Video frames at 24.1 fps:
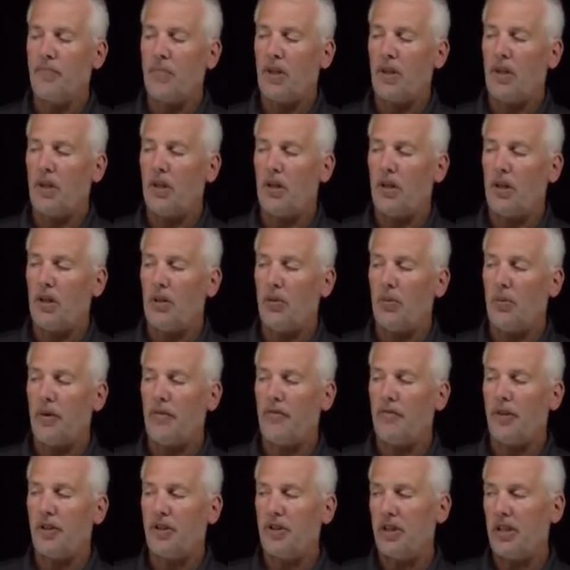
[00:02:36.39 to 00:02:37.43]
uh, wave
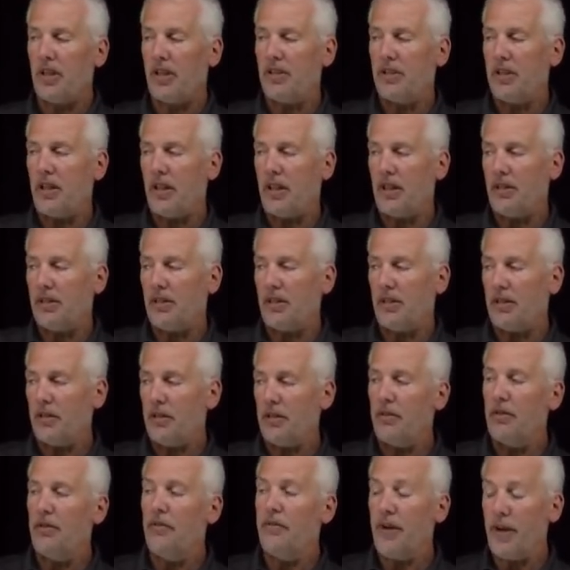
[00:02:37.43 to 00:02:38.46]
function is as a,
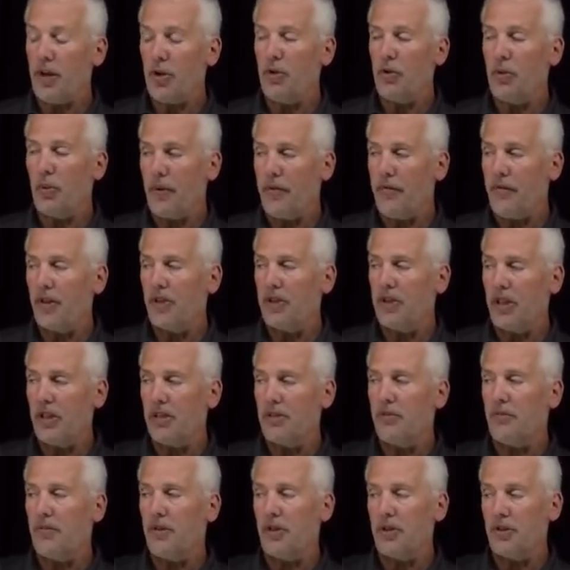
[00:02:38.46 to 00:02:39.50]
the value of the wave function is
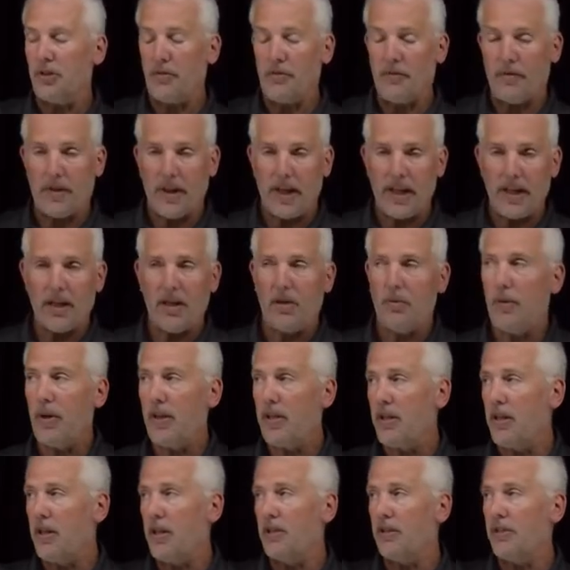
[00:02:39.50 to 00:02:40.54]
a function of theta
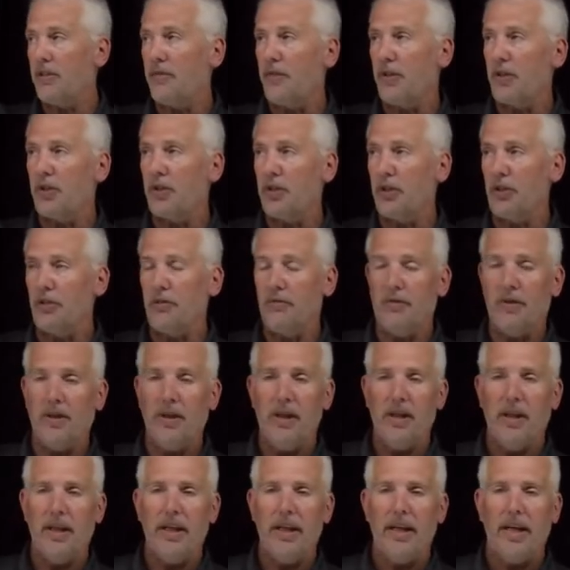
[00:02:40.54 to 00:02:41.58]
rather than as a function of
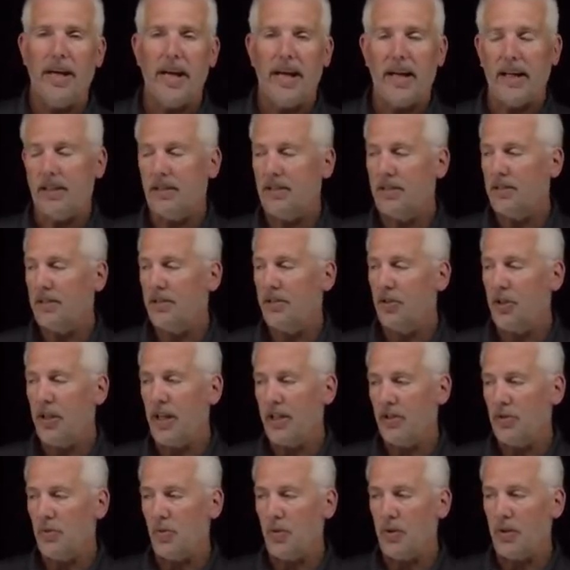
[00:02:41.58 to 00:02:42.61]
x. So
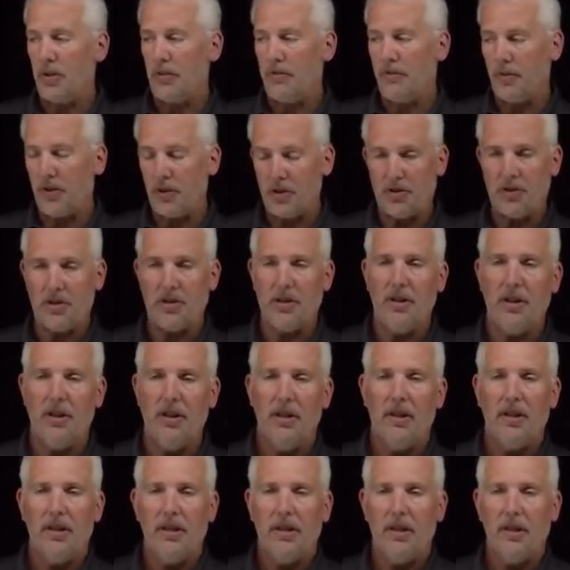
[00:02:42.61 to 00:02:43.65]
that's one of the first
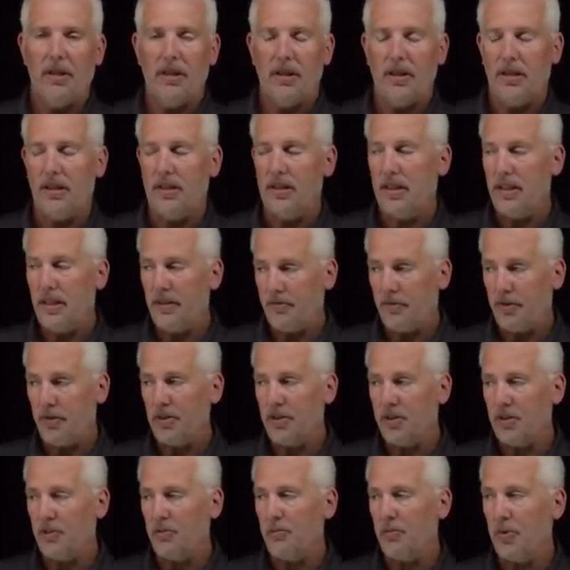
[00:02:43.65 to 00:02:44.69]
uh,
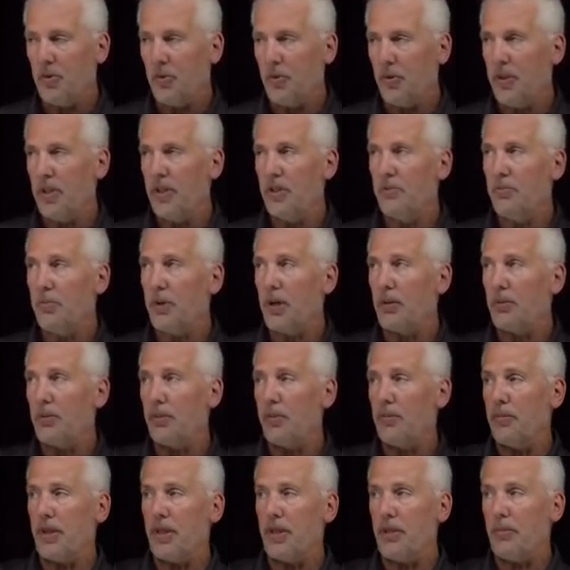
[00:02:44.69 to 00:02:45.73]
differences between this
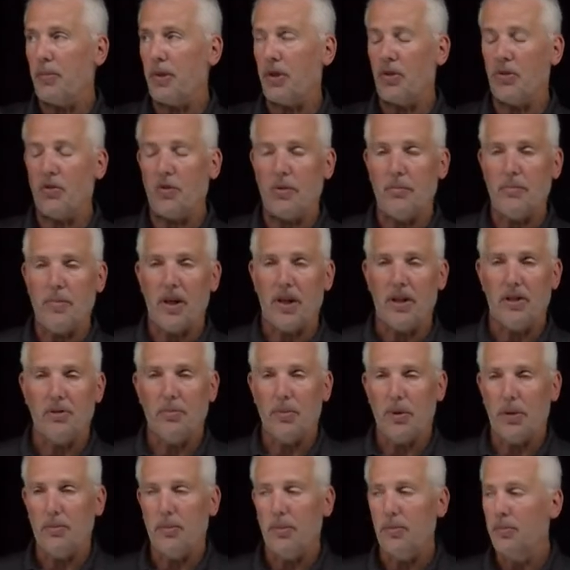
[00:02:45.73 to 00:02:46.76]
problem and the particle on a box
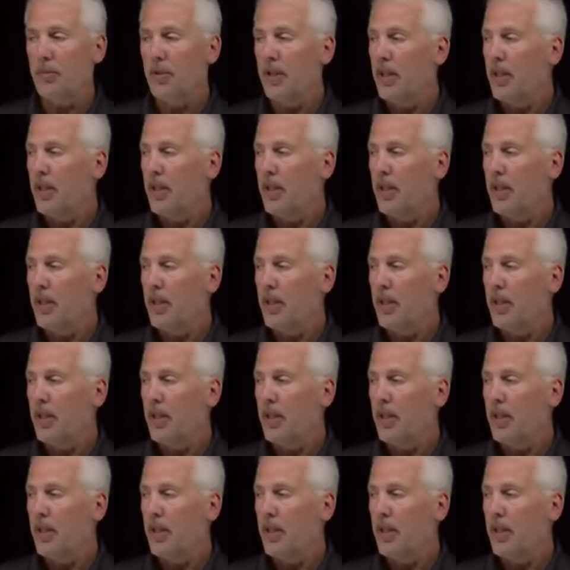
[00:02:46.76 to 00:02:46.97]
problem.